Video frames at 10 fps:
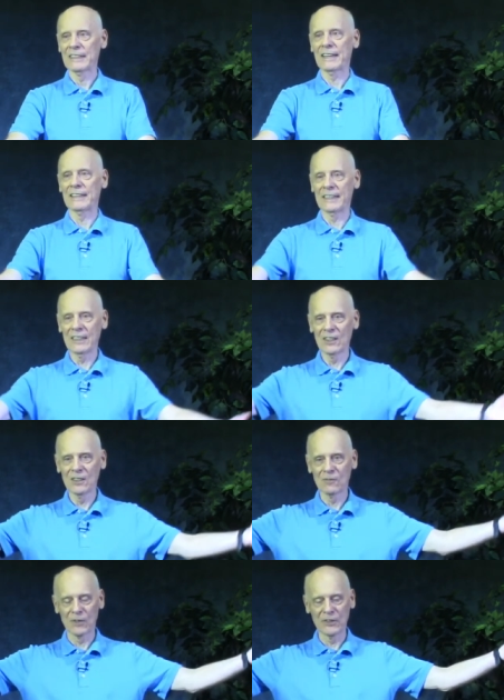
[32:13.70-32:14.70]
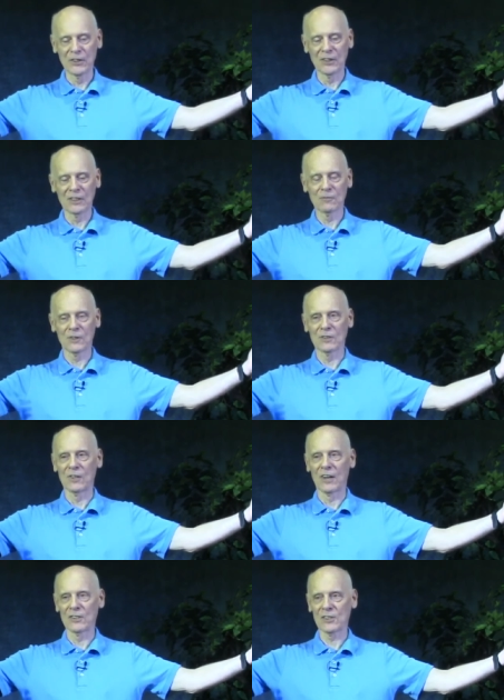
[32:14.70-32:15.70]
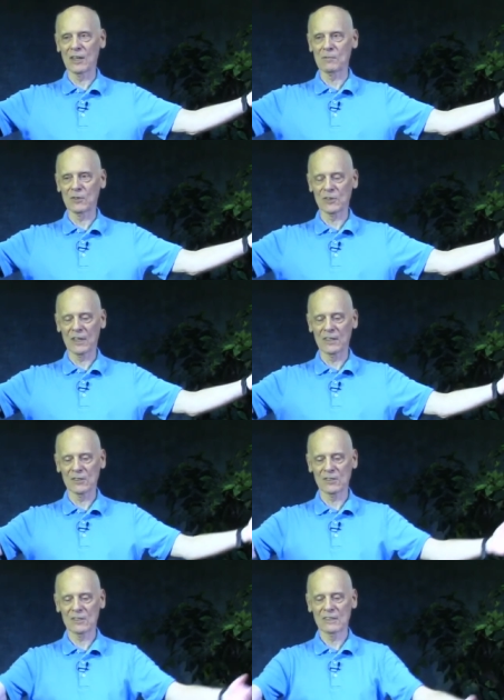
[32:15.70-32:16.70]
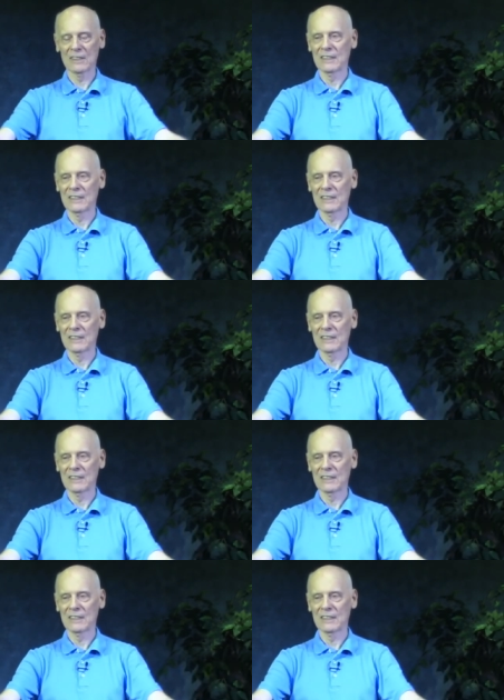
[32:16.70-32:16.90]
And here we're dealing with large sample sizes.